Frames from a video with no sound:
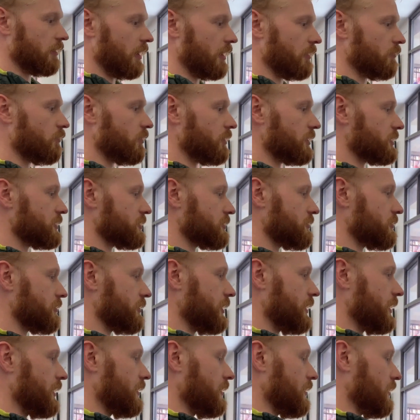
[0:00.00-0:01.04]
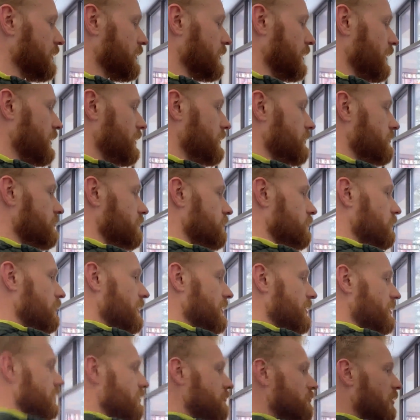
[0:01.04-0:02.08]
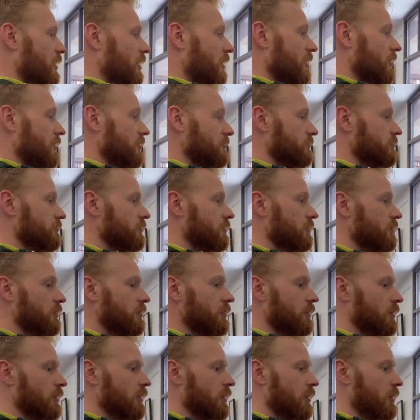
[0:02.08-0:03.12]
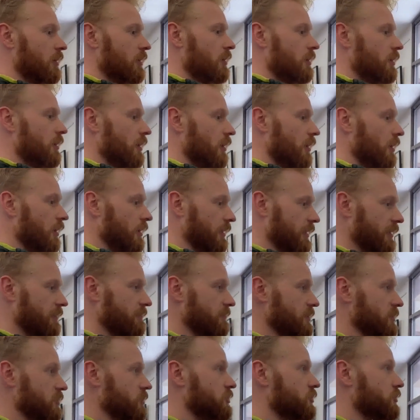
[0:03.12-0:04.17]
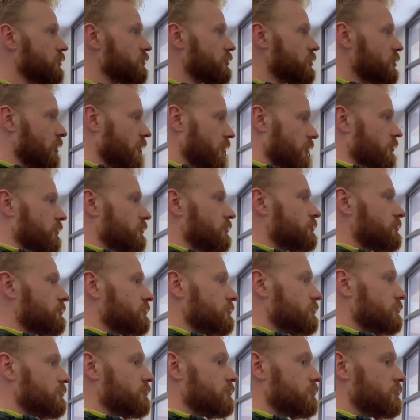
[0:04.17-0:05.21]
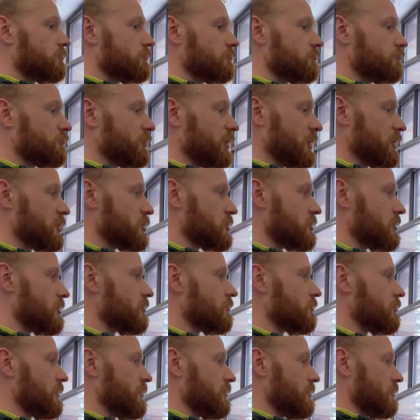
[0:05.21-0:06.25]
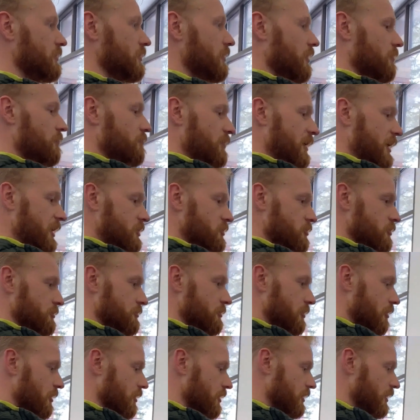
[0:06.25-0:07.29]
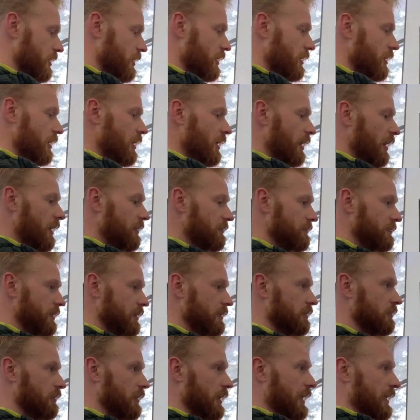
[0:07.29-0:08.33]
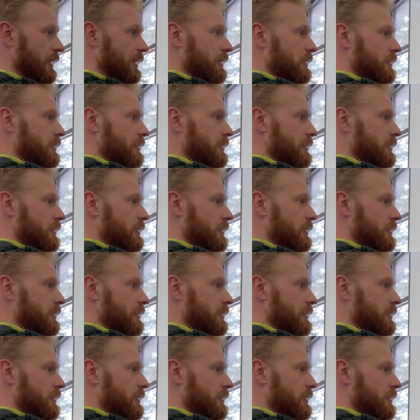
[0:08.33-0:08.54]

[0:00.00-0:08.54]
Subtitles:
I wanted to create a kind of rhythm of, again, this two-tone picture with a major dark and then a light